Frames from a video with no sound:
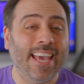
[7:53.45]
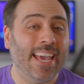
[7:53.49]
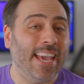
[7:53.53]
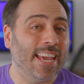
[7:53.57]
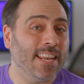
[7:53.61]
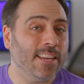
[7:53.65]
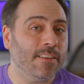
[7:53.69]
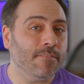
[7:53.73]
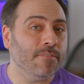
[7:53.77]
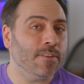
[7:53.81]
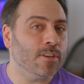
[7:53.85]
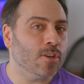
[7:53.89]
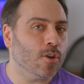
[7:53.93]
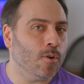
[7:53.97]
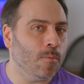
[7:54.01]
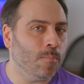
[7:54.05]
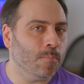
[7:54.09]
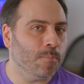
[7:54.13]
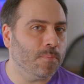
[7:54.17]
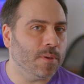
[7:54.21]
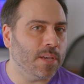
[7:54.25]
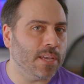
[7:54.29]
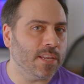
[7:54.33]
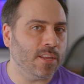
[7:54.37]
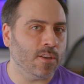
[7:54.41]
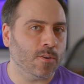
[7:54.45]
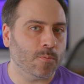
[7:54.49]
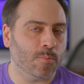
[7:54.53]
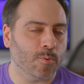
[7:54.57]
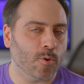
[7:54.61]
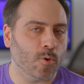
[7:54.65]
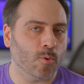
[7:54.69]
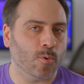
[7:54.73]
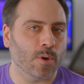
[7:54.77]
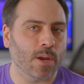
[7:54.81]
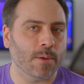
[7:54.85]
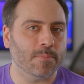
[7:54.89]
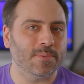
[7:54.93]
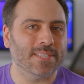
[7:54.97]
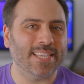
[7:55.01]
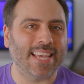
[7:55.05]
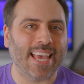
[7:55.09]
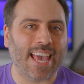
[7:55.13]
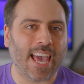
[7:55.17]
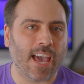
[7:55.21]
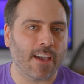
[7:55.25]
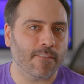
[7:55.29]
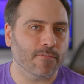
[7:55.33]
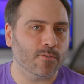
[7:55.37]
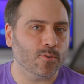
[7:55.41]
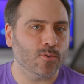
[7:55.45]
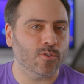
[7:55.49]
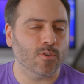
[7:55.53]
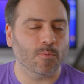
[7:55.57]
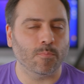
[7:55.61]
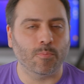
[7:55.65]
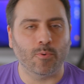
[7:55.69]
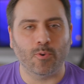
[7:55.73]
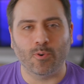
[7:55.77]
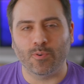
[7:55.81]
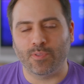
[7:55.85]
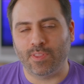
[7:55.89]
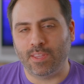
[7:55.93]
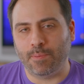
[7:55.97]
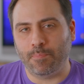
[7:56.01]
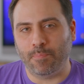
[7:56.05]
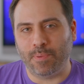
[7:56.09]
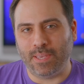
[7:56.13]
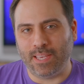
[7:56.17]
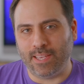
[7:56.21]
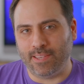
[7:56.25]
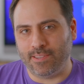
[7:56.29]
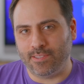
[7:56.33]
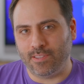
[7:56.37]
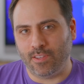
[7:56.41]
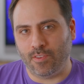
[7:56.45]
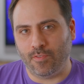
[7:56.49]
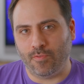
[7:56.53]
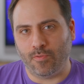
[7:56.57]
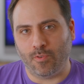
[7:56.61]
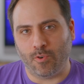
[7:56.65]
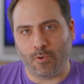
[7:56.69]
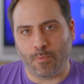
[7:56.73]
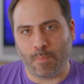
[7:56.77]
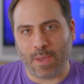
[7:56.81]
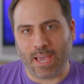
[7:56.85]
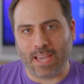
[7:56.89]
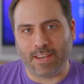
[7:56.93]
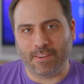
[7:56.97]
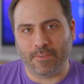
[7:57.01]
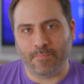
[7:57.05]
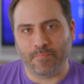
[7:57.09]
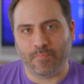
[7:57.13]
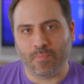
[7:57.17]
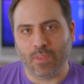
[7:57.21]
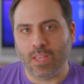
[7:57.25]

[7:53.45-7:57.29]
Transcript: and even competing programs have to support the PSD format.